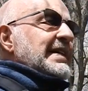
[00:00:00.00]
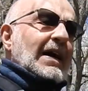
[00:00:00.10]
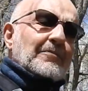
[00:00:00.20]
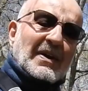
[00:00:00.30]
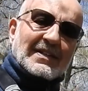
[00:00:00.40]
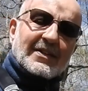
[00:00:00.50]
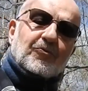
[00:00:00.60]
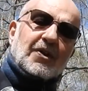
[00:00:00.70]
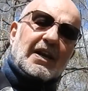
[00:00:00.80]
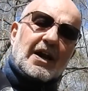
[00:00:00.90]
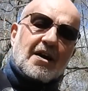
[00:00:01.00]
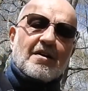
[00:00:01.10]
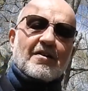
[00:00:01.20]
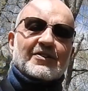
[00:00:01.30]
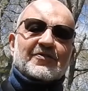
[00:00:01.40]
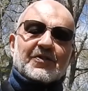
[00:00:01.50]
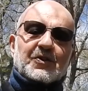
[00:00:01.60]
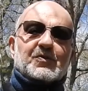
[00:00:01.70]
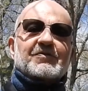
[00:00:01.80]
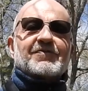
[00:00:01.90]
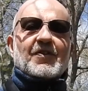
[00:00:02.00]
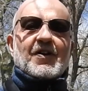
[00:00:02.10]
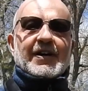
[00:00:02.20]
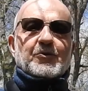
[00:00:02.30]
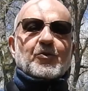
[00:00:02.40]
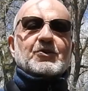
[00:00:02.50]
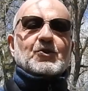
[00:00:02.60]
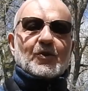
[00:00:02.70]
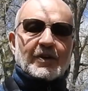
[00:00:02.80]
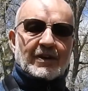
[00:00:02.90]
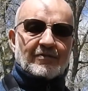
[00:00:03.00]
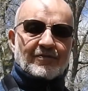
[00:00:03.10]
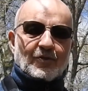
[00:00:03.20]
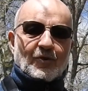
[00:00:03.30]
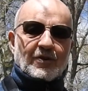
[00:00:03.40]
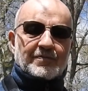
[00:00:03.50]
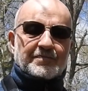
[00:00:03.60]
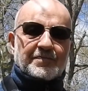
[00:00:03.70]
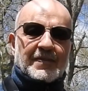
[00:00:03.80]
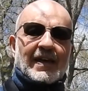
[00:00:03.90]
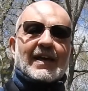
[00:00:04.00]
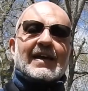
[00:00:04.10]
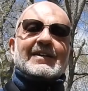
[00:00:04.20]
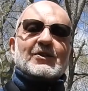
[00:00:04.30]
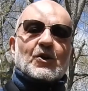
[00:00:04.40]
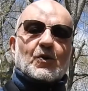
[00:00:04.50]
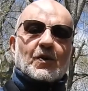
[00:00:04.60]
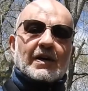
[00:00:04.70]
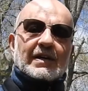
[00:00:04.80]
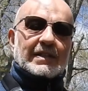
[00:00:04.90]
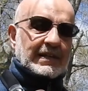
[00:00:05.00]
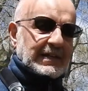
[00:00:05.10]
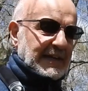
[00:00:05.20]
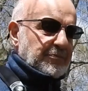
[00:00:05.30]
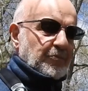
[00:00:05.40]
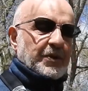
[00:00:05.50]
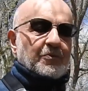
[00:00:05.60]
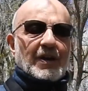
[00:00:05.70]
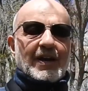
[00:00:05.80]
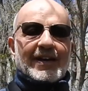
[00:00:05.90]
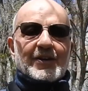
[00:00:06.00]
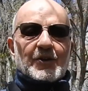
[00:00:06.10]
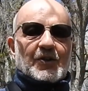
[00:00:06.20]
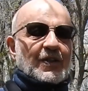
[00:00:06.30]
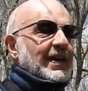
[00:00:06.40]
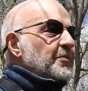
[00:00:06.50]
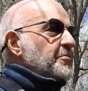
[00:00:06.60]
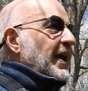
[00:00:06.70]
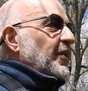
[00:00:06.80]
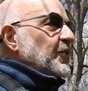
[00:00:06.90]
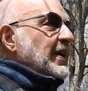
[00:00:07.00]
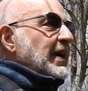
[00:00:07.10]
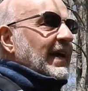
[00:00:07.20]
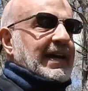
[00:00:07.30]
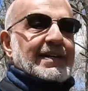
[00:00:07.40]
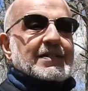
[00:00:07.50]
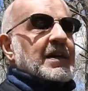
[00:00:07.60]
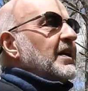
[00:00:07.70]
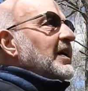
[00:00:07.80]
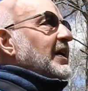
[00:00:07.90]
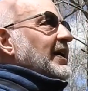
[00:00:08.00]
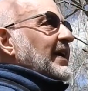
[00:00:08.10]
That makes it really hard for you to find what you're looking for. So the tip we would like you to think about is